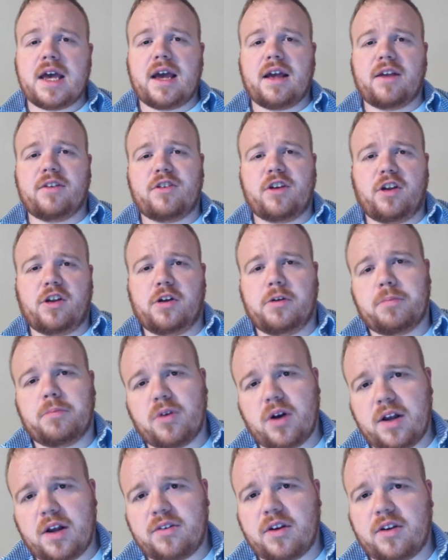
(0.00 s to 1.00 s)
and cellular
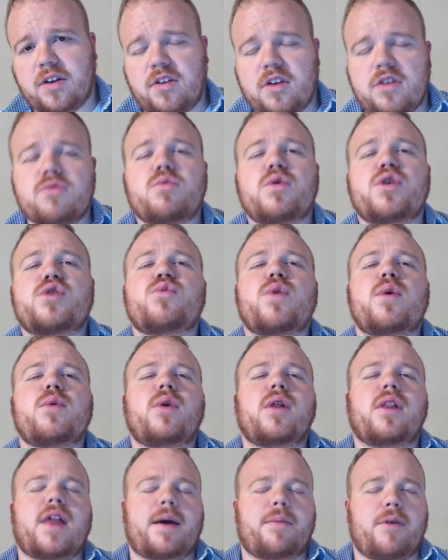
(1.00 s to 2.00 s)
processes, which we
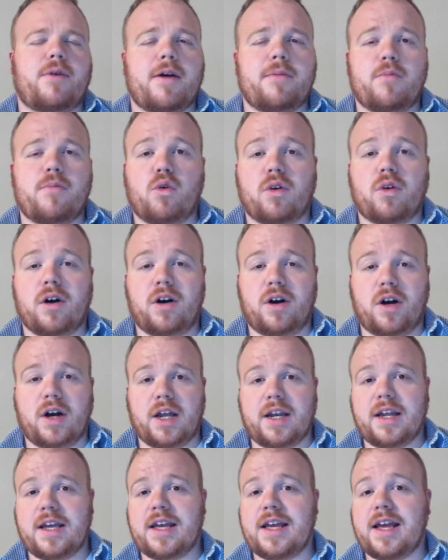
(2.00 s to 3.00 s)
will elaborate more
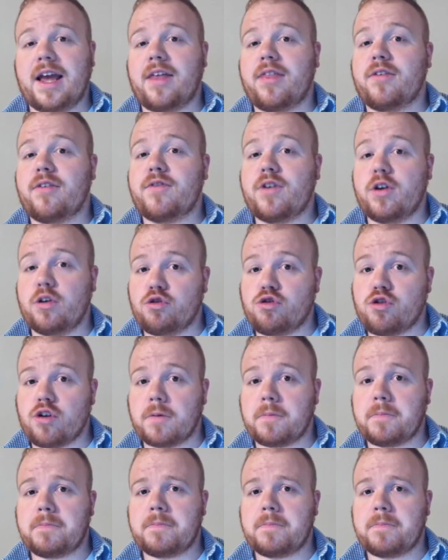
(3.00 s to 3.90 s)
on in the future.